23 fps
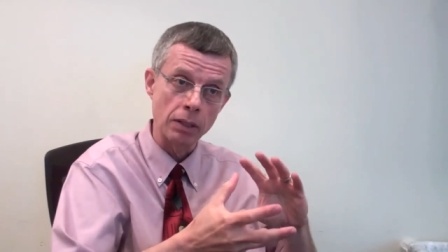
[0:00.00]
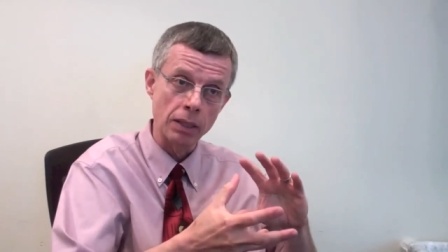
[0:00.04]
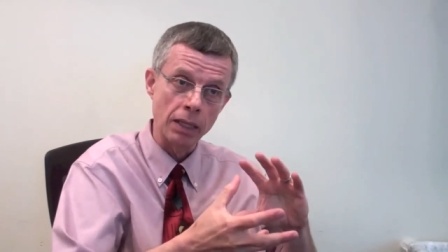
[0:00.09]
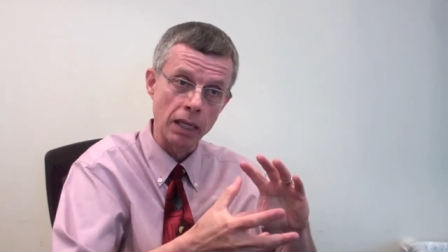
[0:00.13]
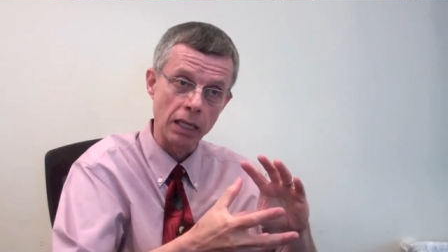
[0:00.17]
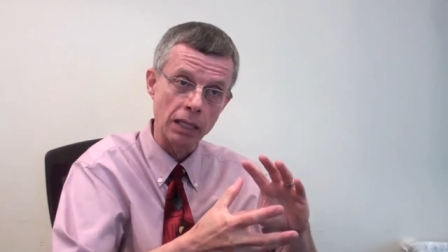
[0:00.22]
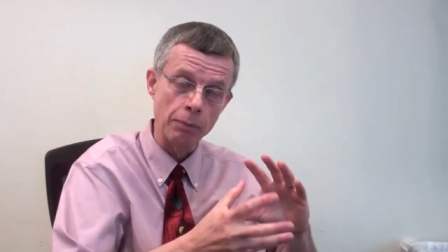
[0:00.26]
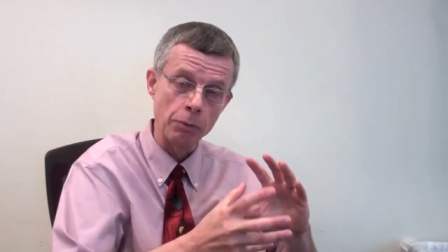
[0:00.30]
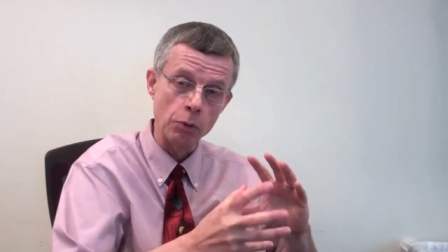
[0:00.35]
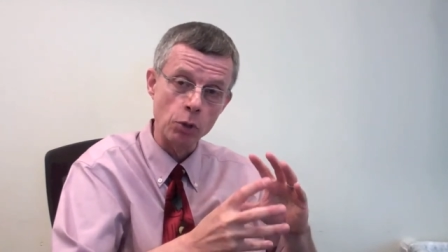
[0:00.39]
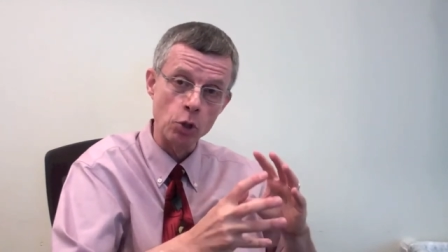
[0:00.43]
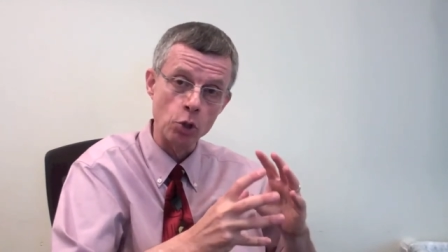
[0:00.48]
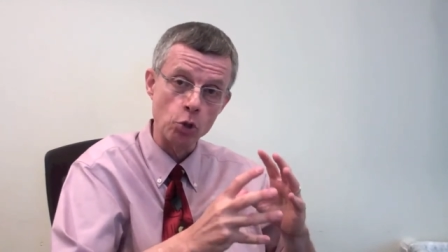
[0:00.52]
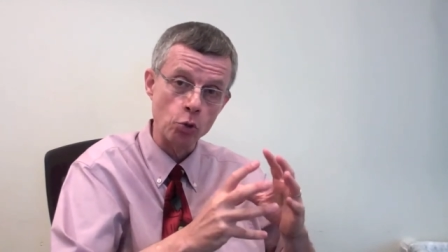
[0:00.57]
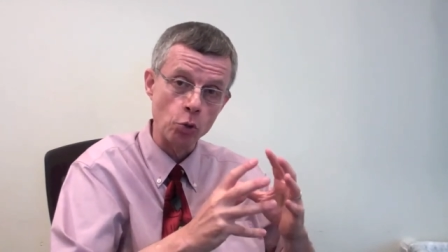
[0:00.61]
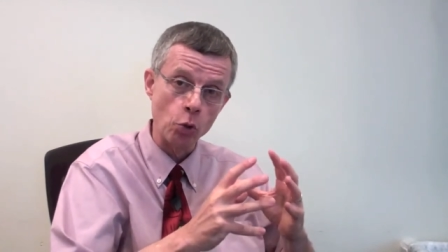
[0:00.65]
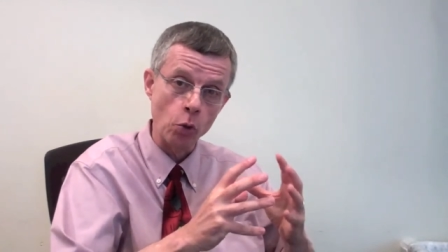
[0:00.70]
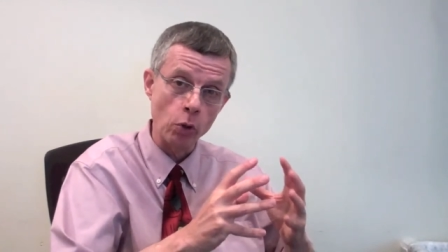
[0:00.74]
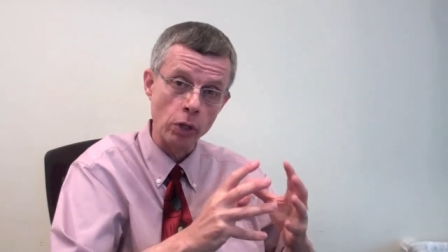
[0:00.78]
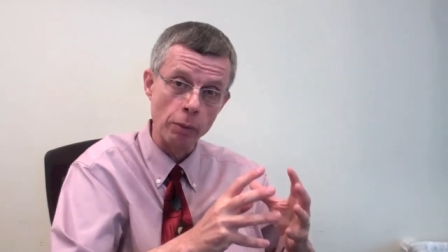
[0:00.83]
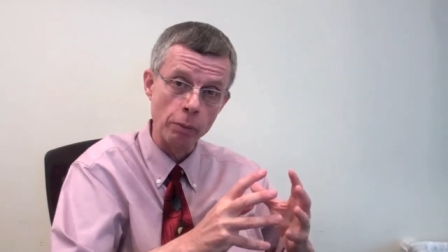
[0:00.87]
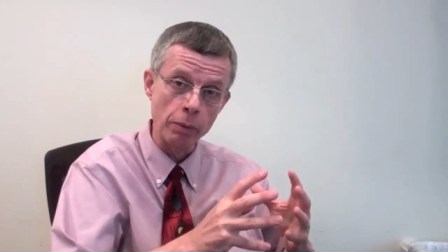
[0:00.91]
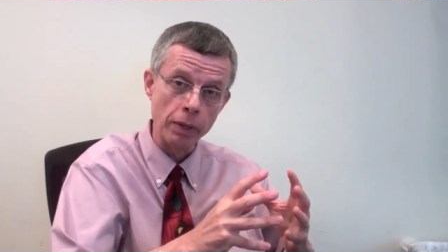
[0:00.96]
telling them to
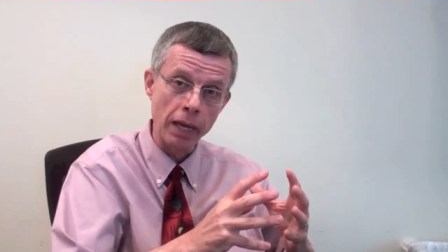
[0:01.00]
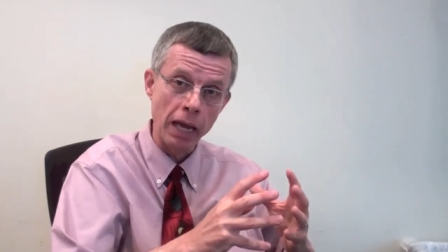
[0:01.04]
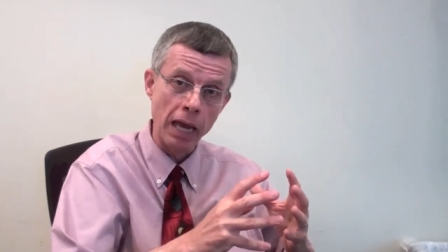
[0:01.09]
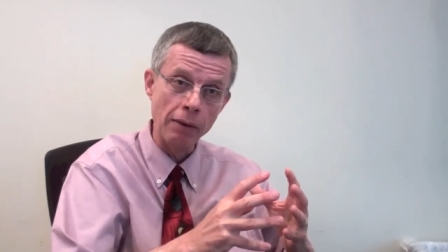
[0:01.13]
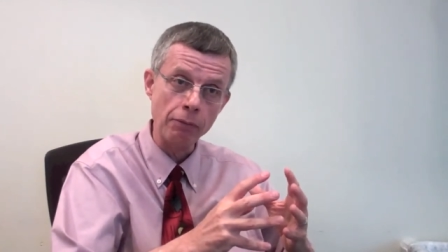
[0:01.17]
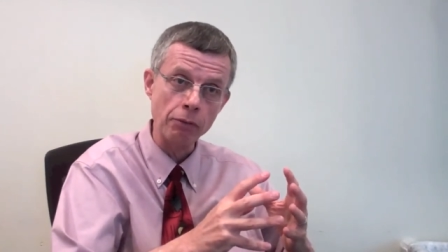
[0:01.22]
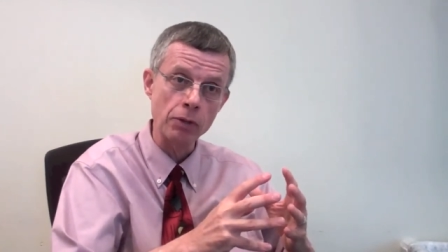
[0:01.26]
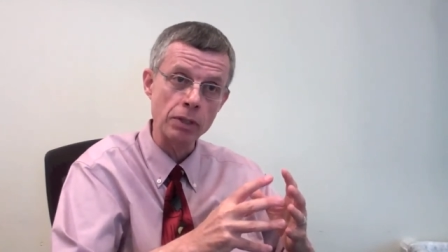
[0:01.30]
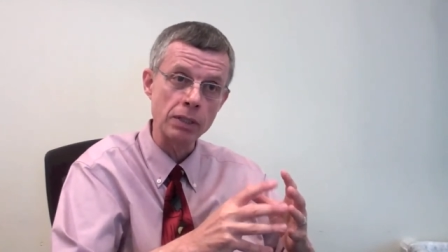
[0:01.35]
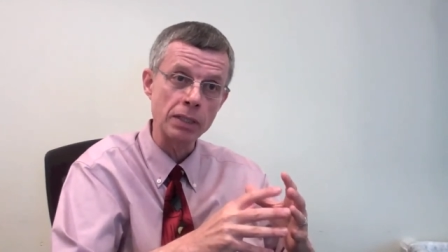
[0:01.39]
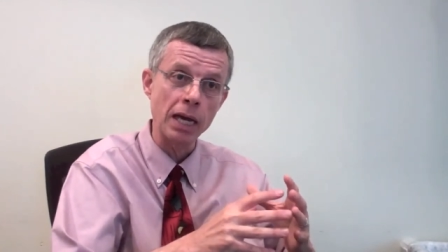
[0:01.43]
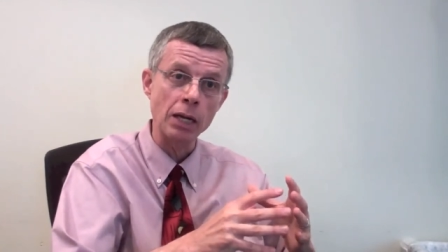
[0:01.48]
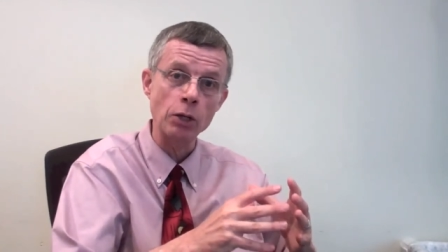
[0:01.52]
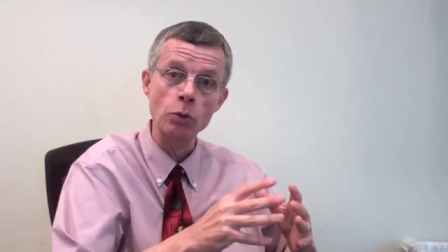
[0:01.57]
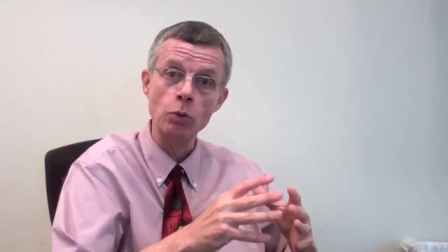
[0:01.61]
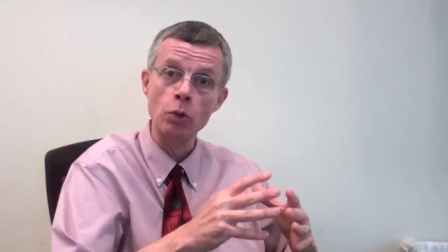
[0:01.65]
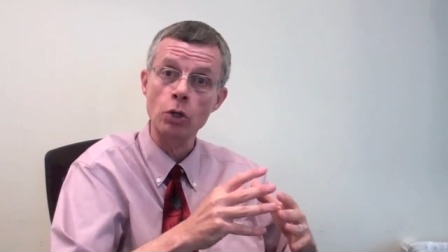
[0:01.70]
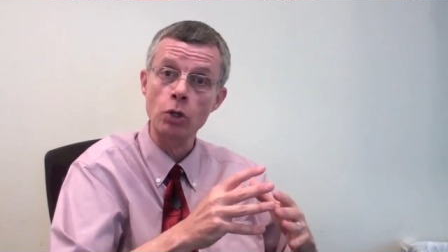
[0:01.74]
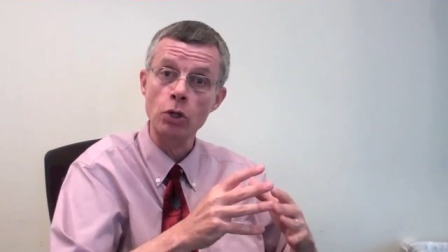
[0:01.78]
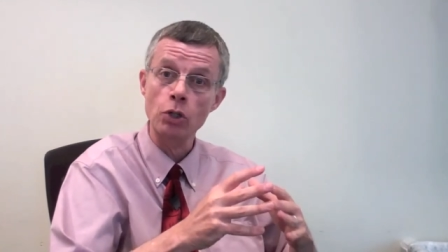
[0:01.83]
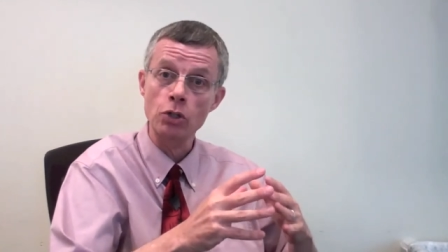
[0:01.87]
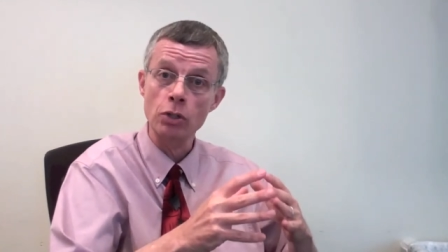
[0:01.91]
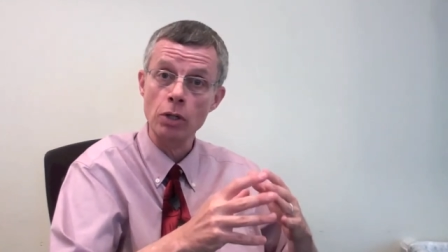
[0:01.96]
control their behavior, is not
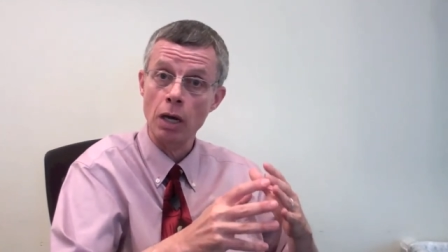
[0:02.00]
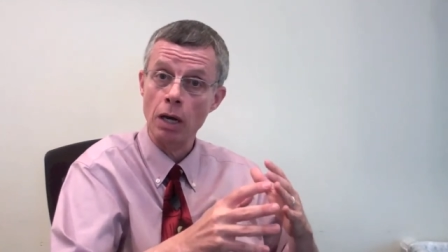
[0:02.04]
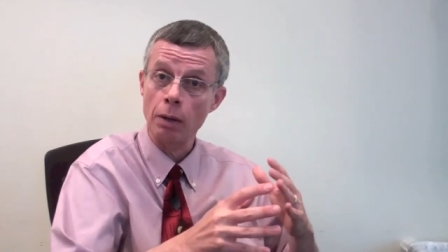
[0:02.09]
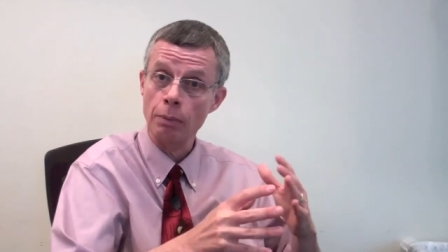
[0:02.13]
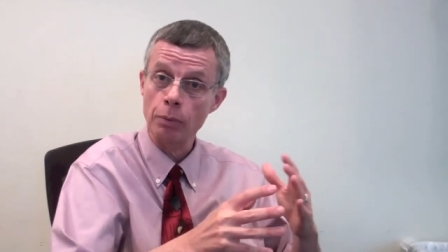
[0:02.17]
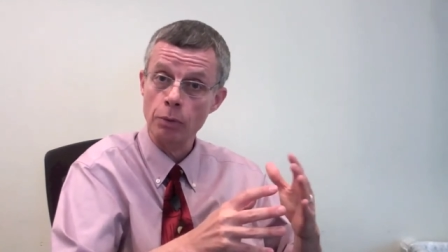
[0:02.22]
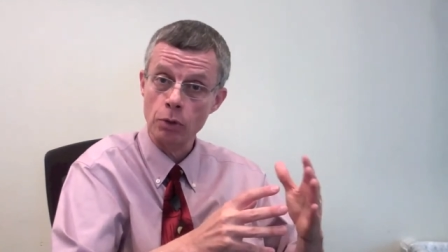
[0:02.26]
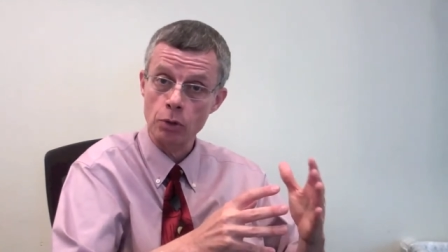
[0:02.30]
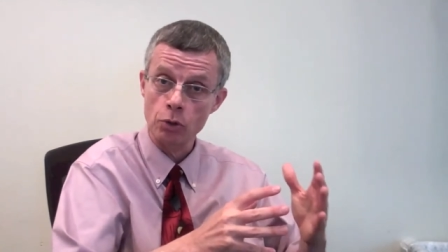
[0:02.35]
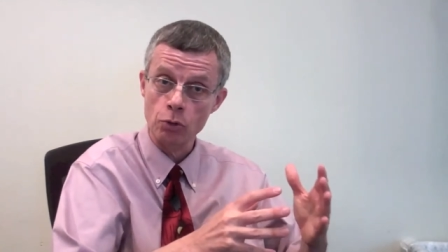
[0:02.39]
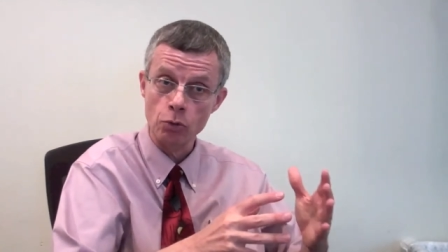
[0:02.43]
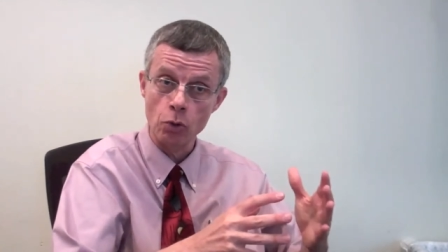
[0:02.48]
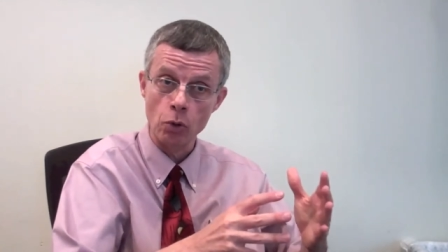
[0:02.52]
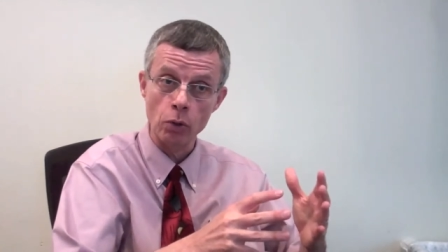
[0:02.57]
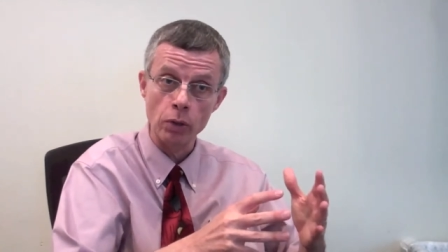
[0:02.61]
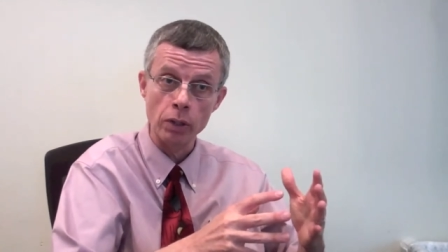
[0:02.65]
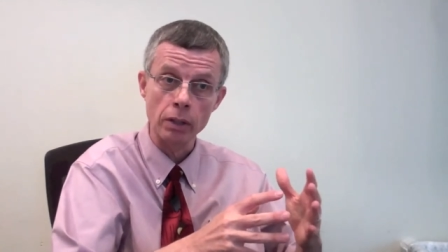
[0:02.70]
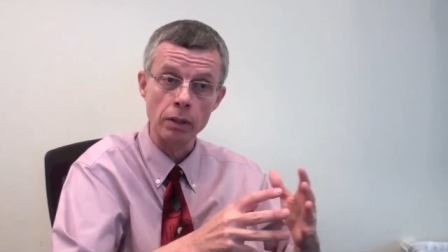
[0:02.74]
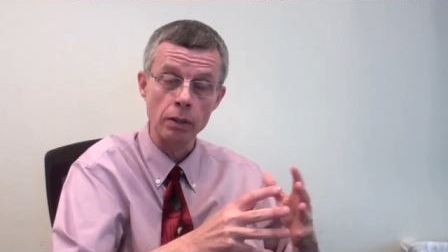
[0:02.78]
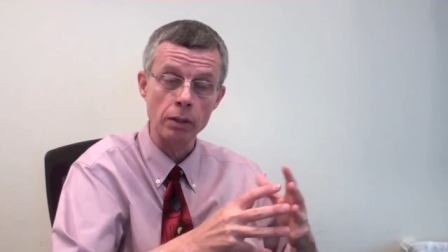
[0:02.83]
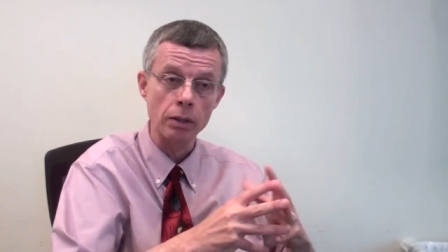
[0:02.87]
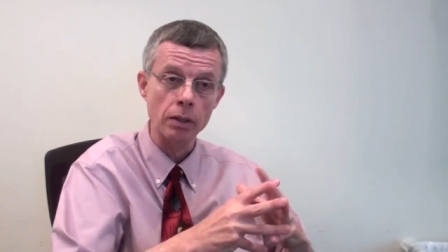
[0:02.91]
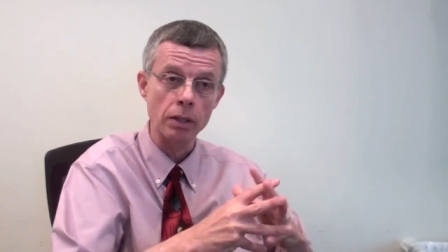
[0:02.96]
doing a good job
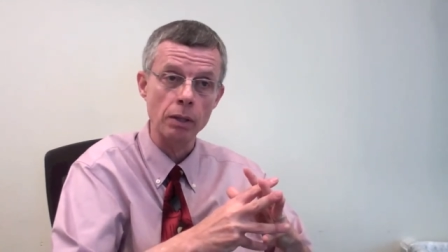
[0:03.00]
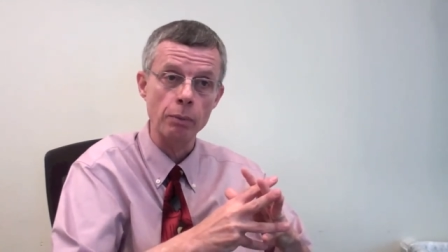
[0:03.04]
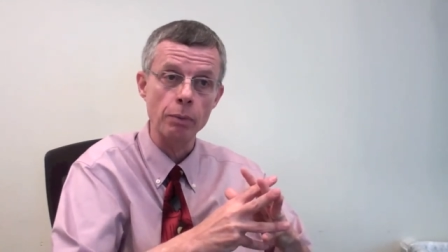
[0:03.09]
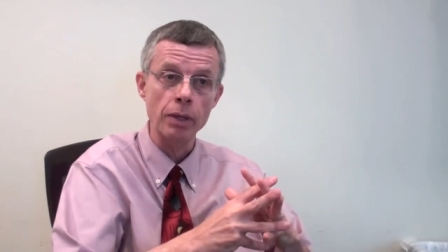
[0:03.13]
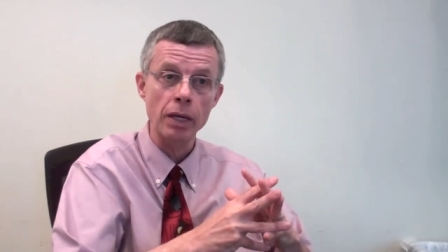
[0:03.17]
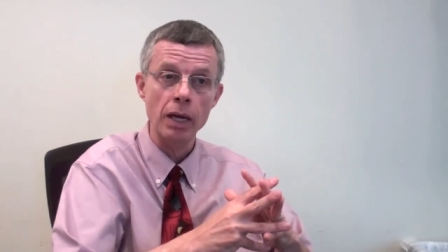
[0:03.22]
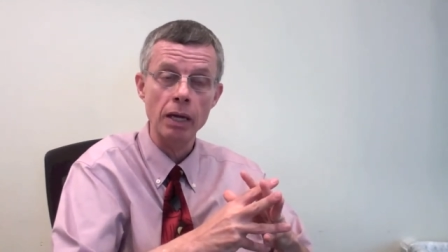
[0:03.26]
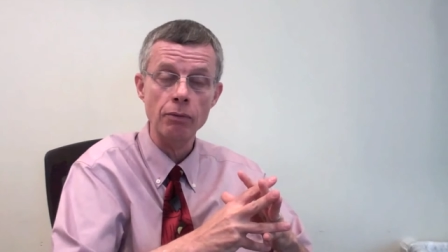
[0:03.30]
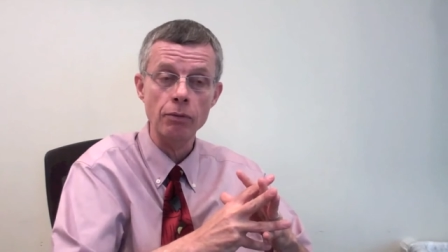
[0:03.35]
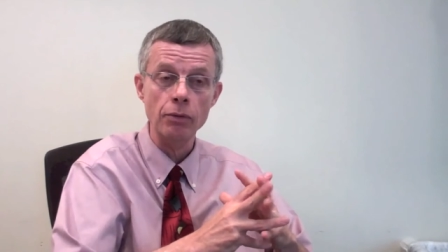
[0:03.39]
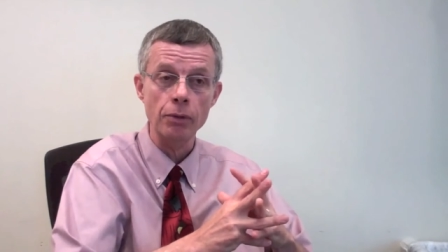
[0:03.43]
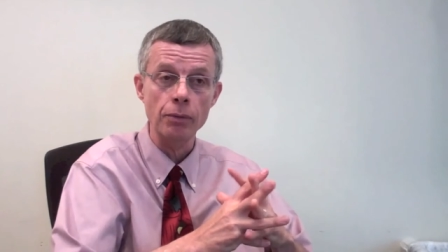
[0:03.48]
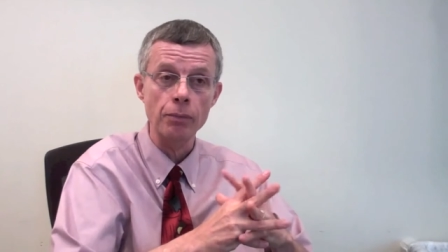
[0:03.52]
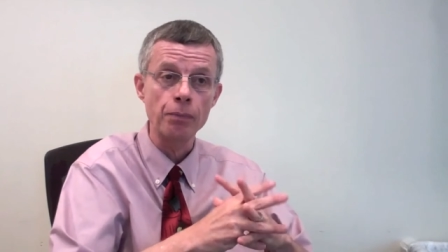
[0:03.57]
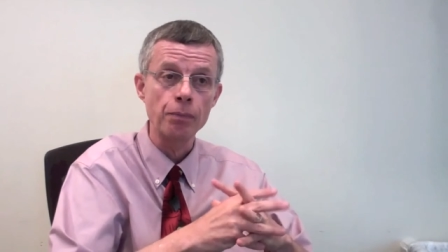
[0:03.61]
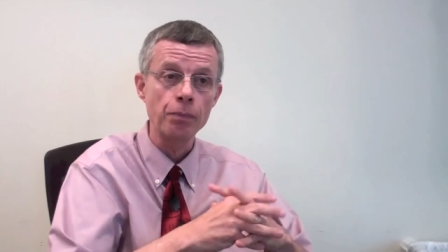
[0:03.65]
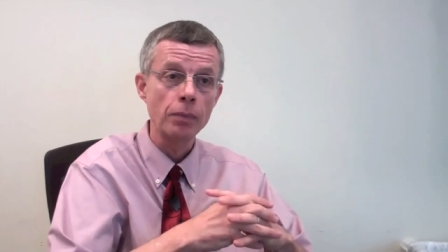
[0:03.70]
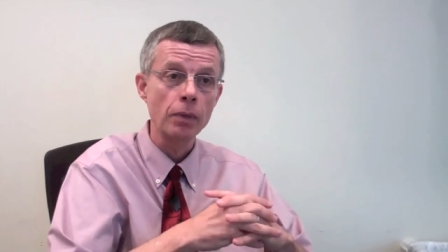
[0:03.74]
controlling their behavior.